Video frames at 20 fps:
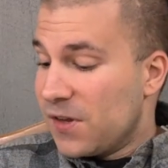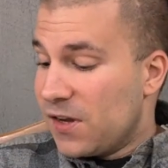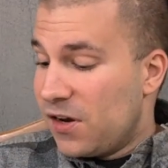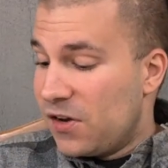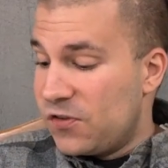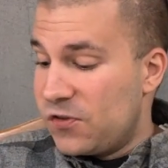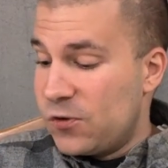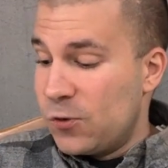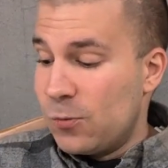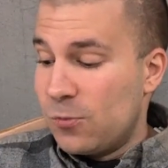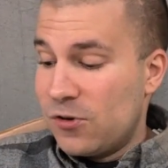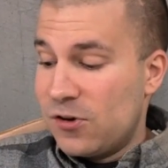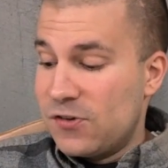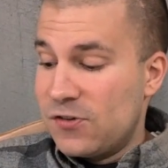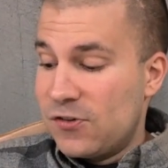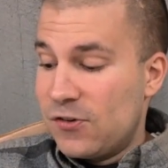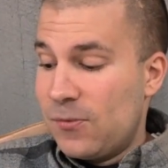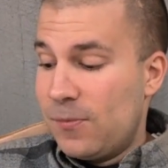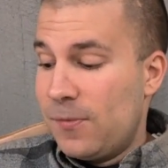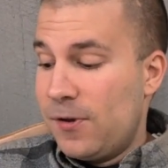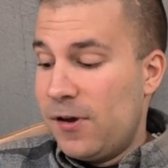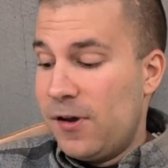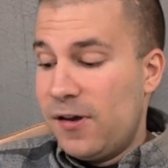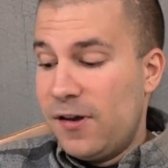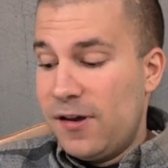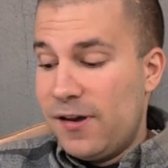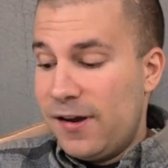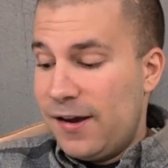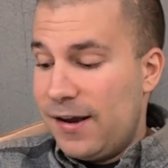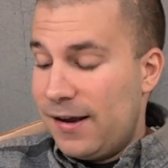consumerism
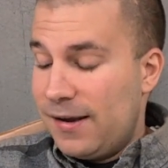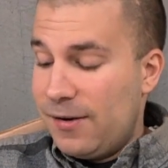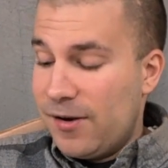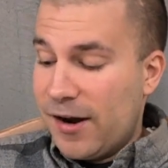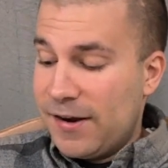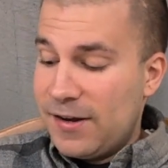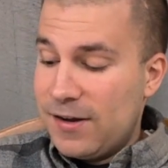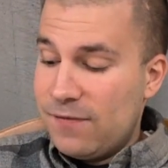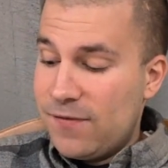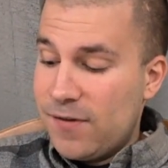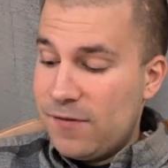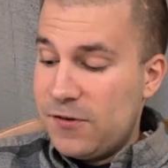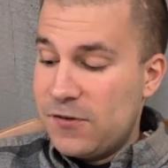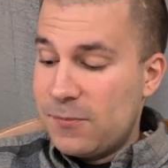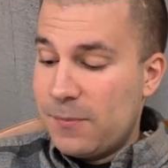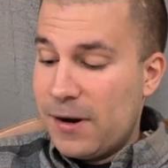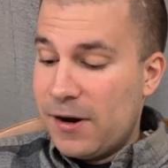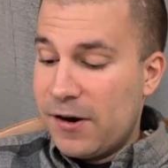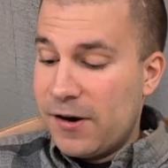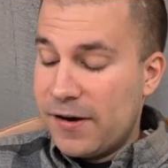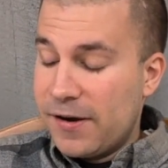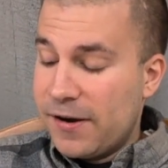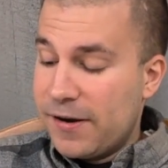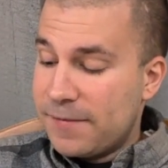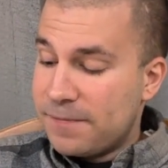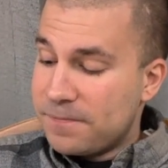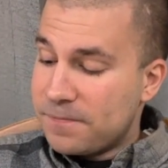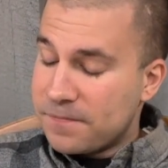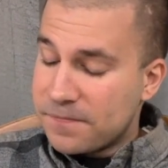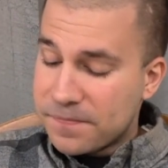in 1950s America.